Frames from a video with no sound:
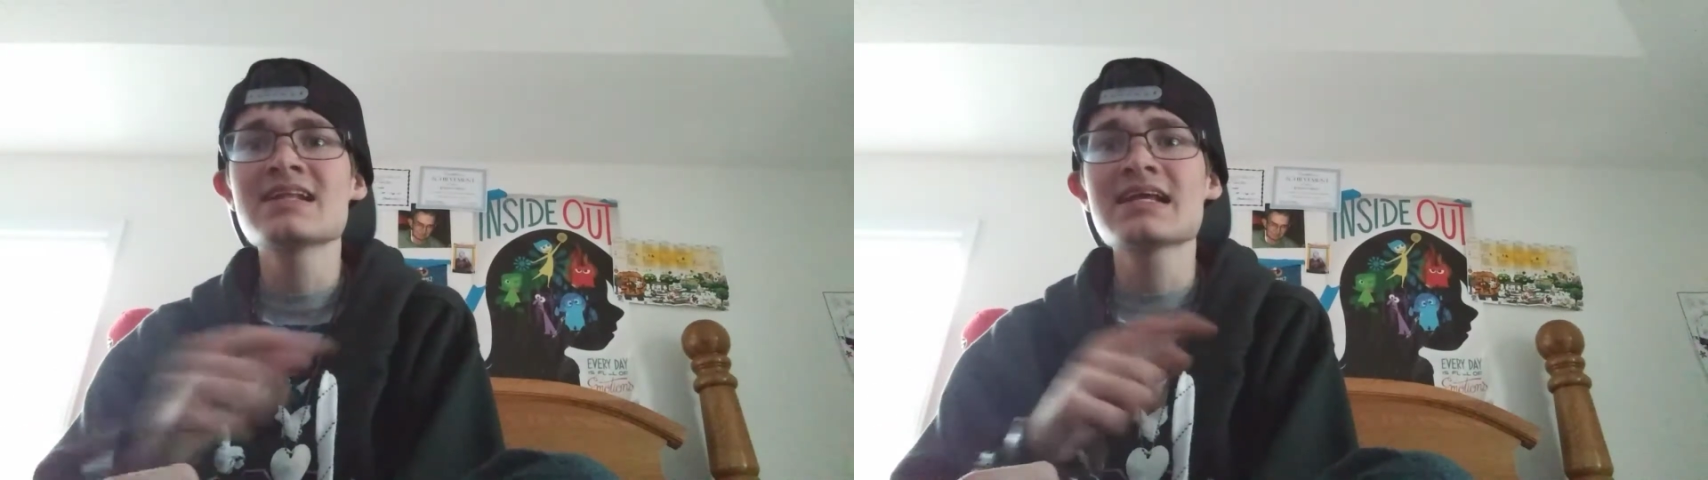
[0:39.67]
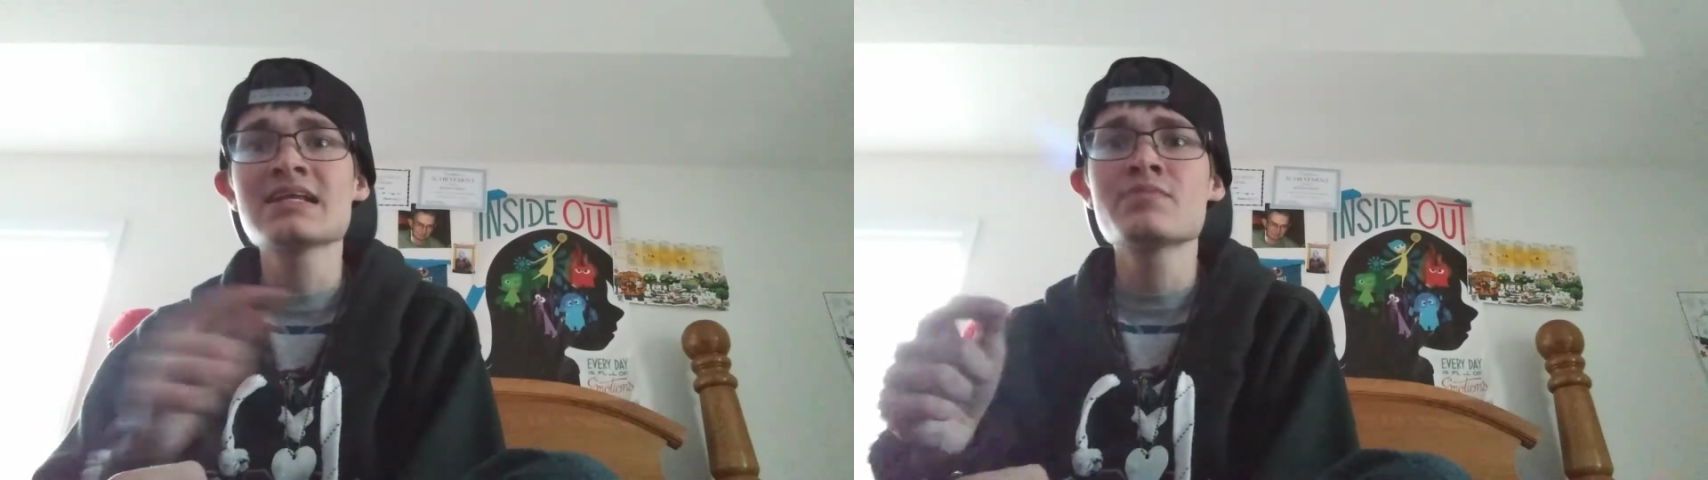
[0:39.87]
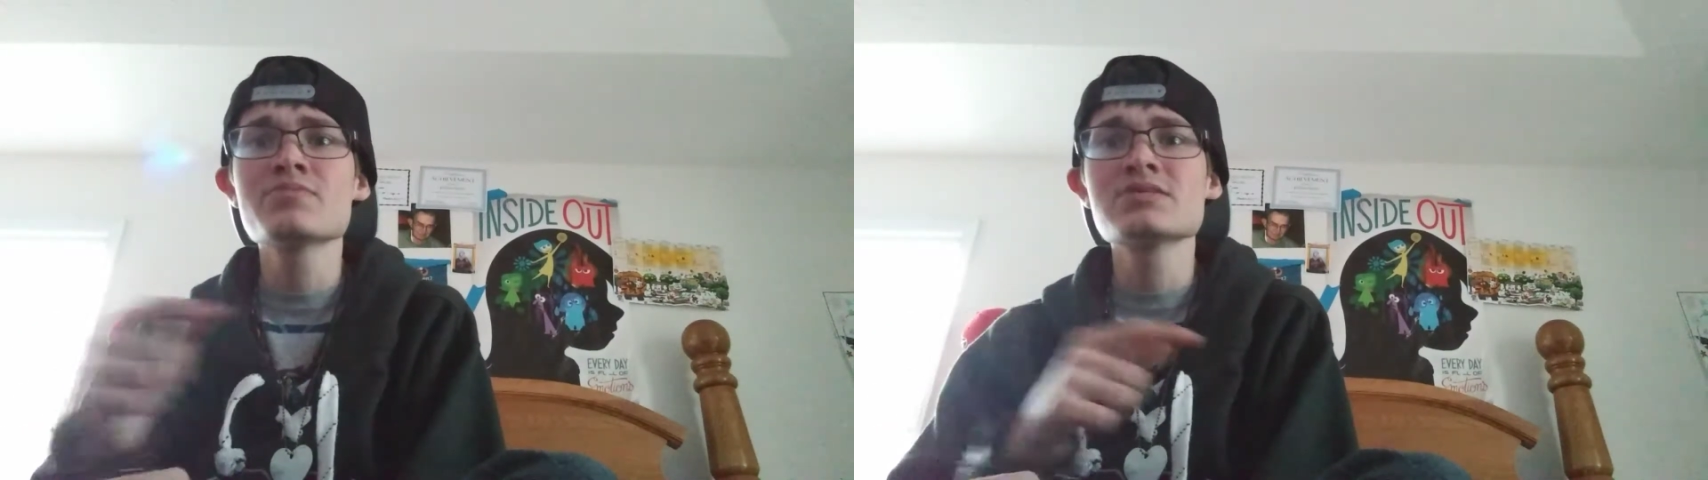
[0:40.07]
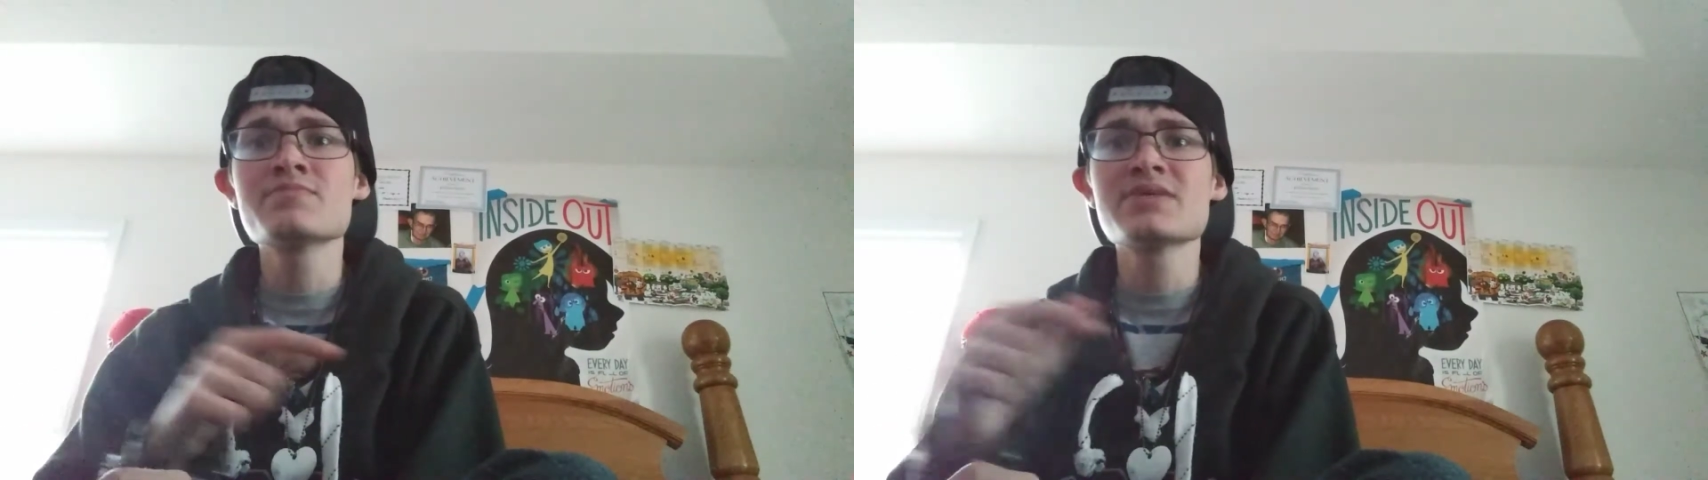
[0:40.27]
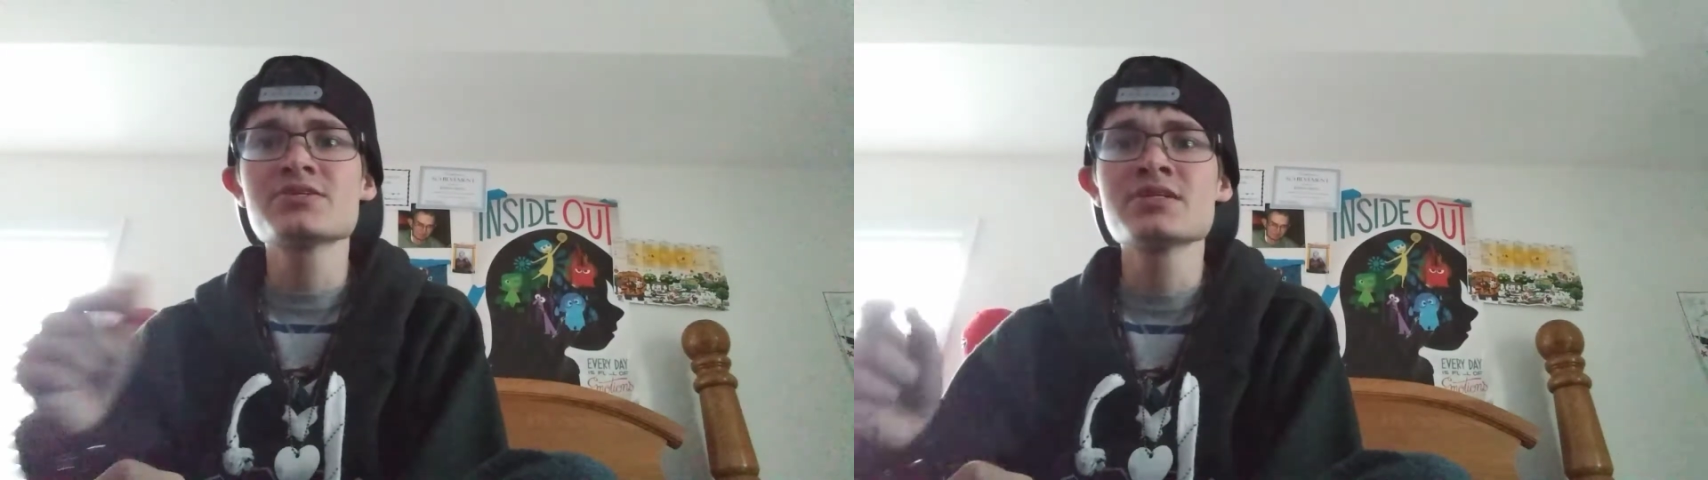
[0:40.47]
like numbers
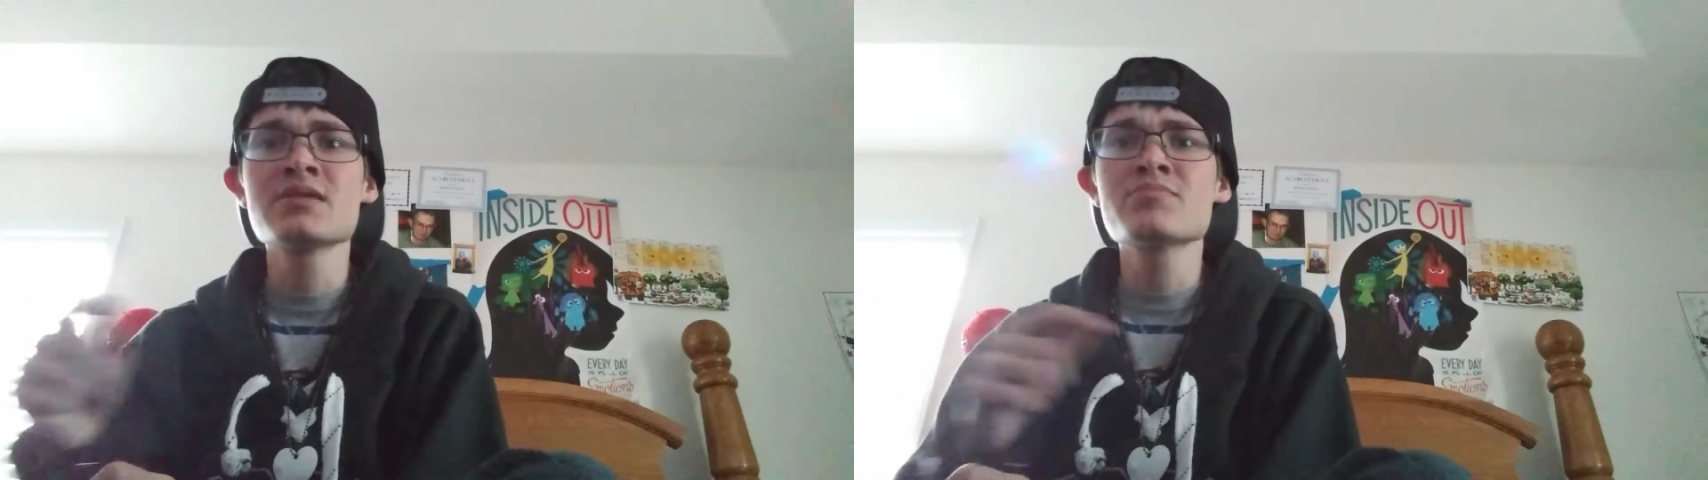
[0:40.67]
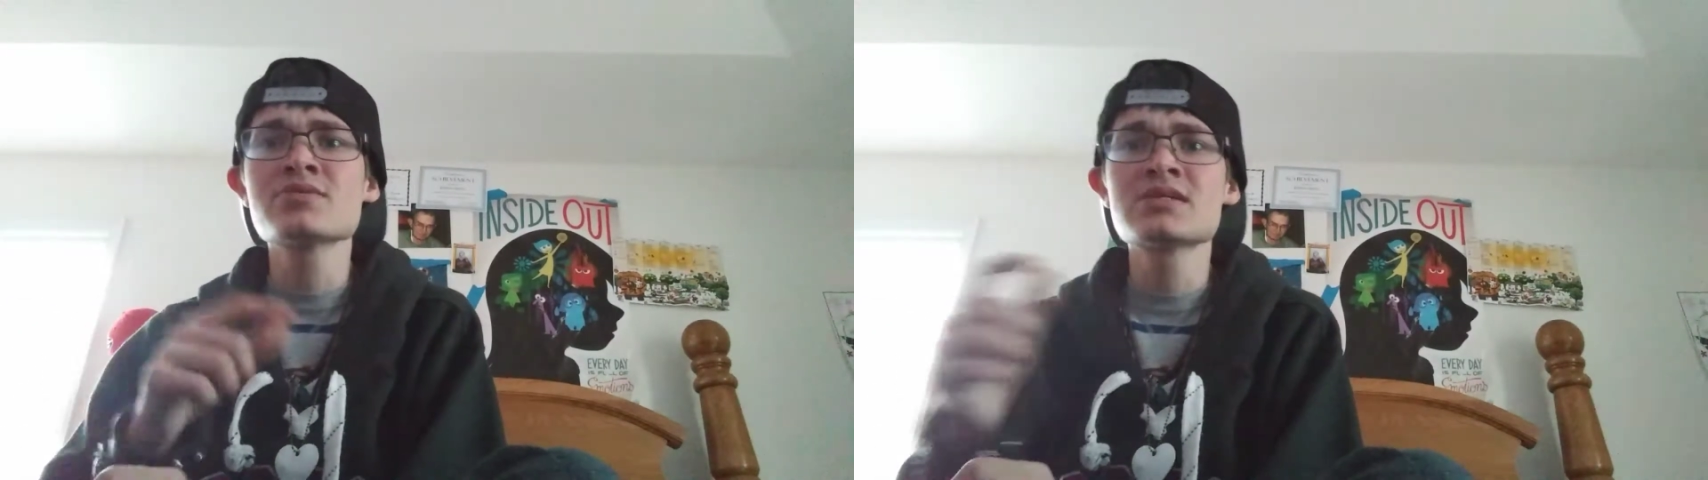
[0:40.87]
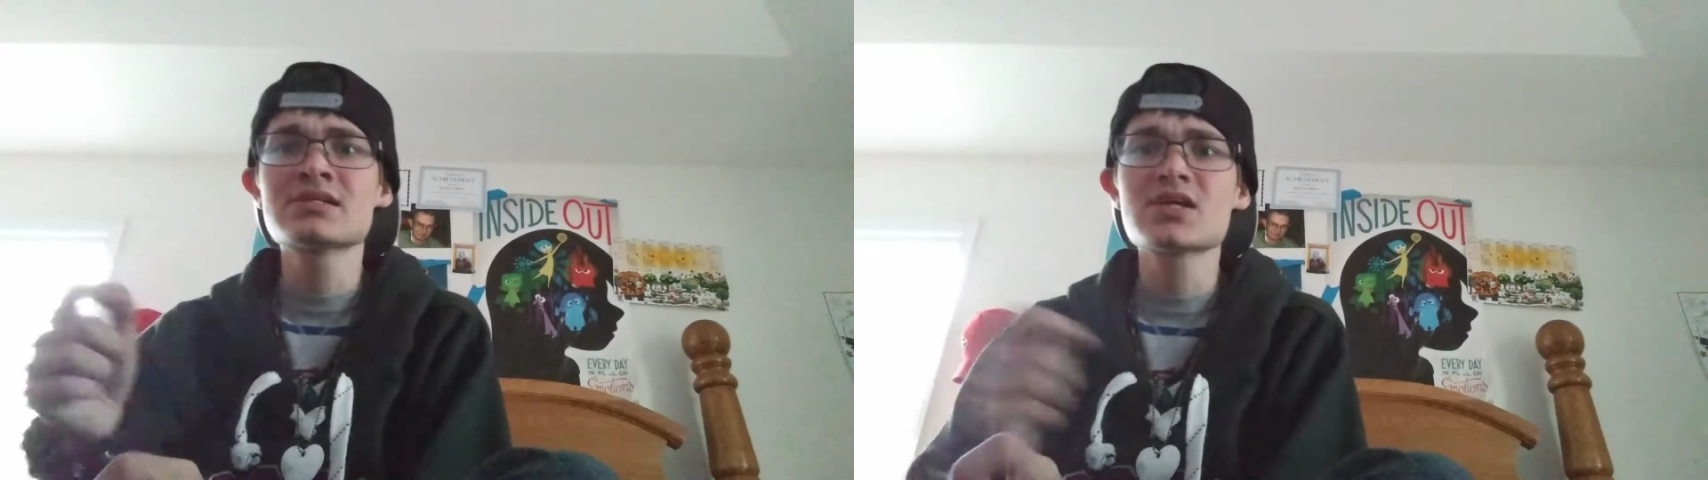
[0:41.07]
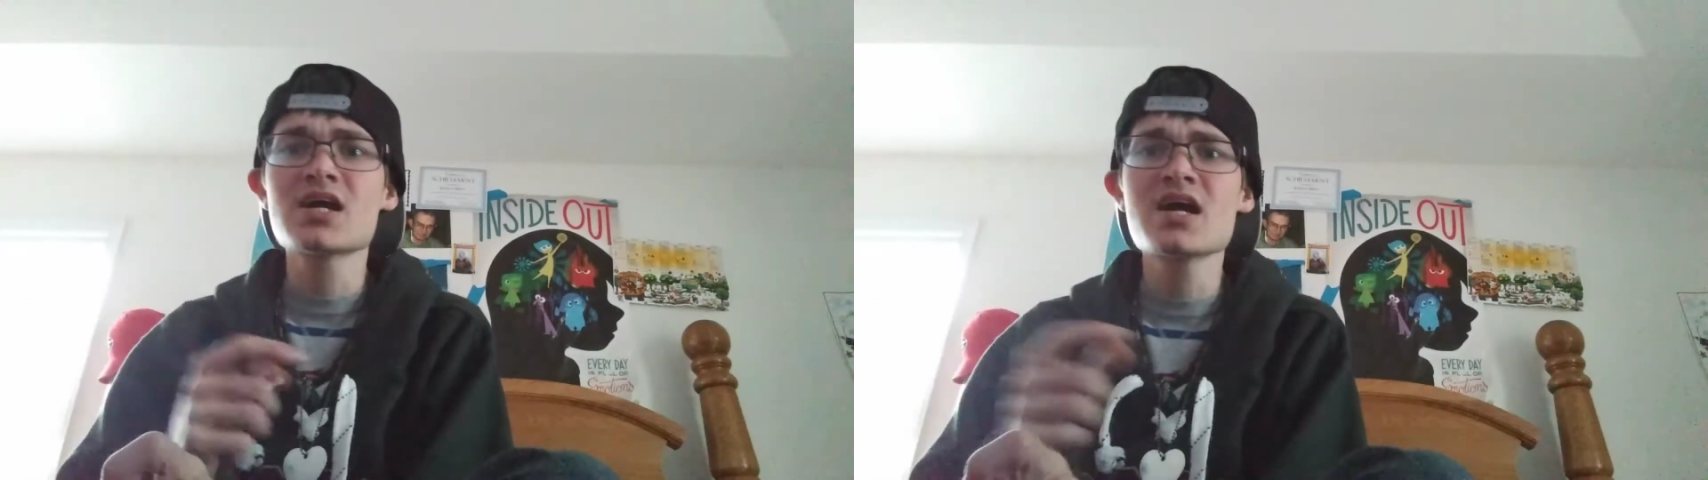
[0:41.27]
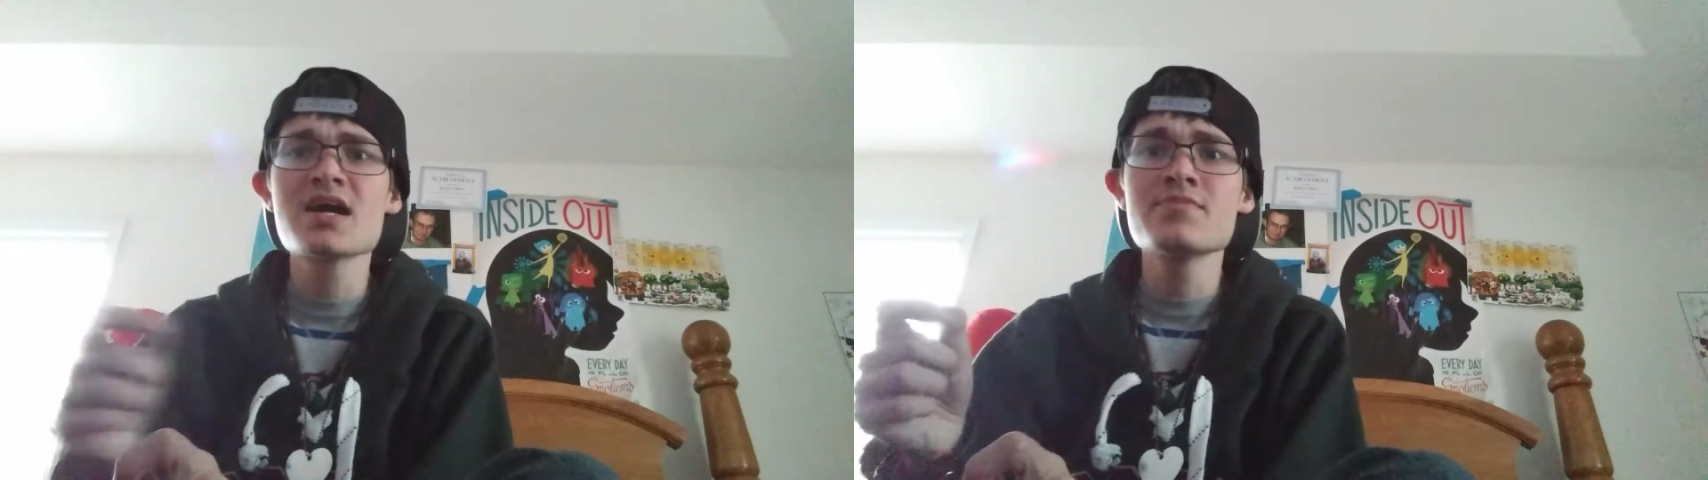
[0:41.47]
and punch the numbers on the
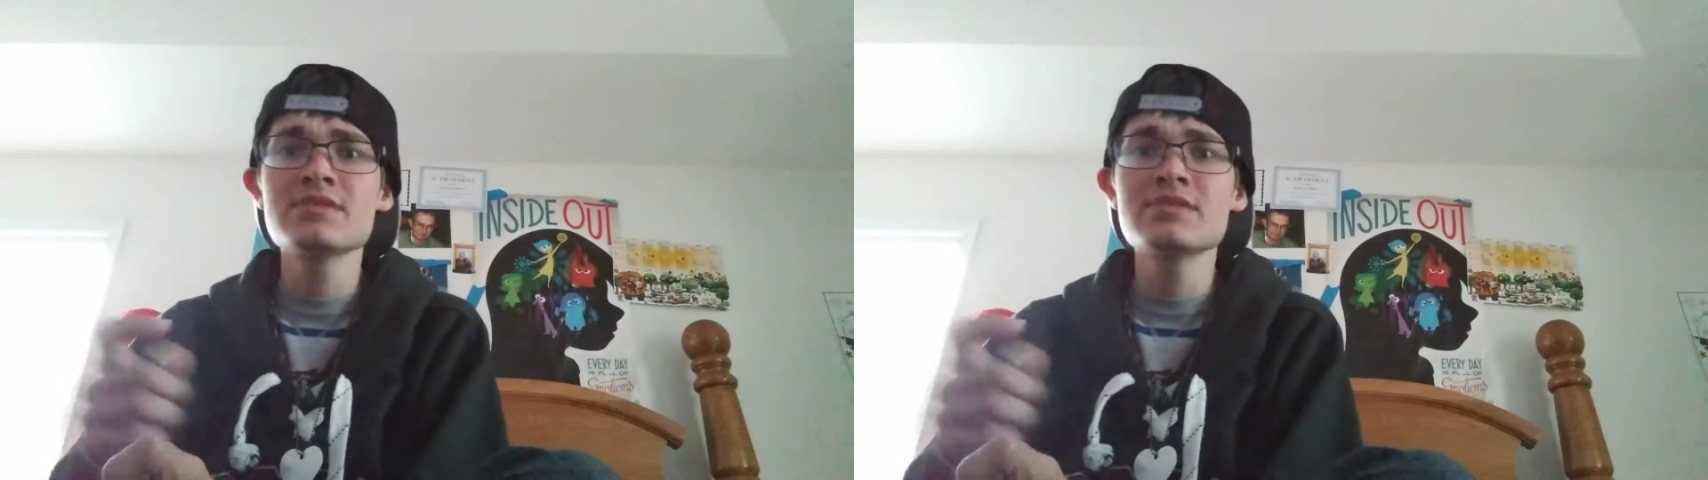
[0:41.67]
card